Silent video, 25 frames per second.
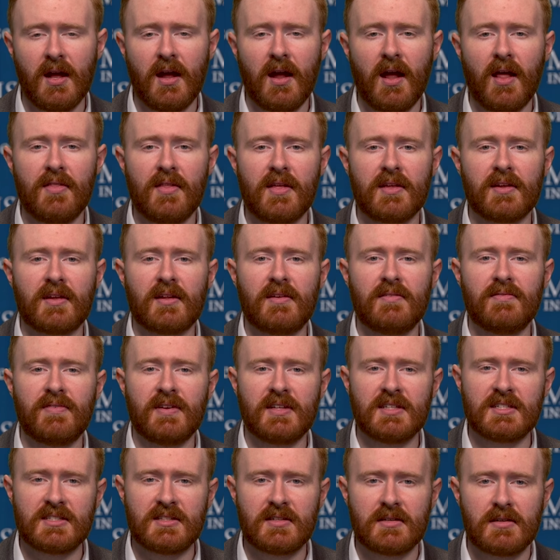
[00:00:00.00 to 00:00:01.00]
and then
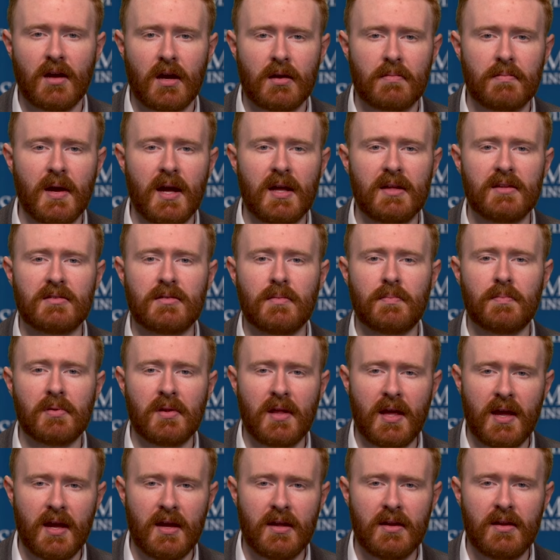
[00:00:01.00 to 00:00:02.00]
convince the young men to
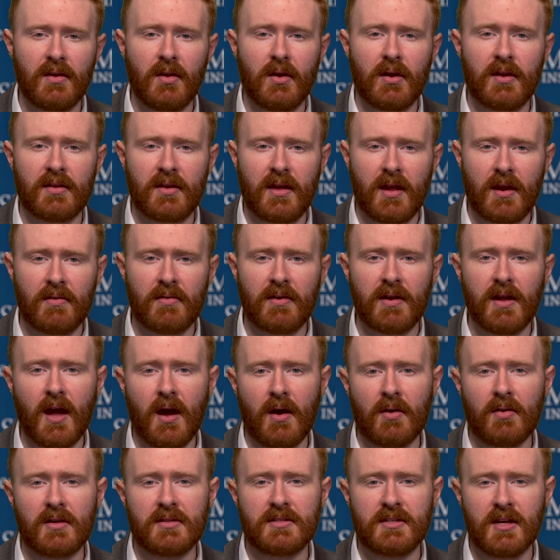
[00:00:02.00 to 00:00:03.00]
plan and carry
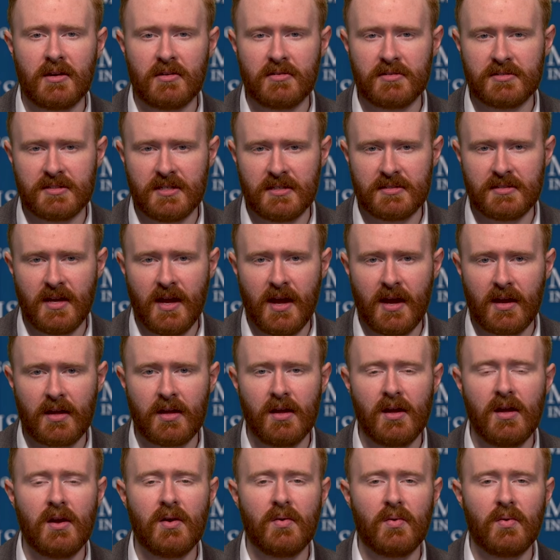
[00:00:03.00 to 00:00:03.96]
out a terrorist attack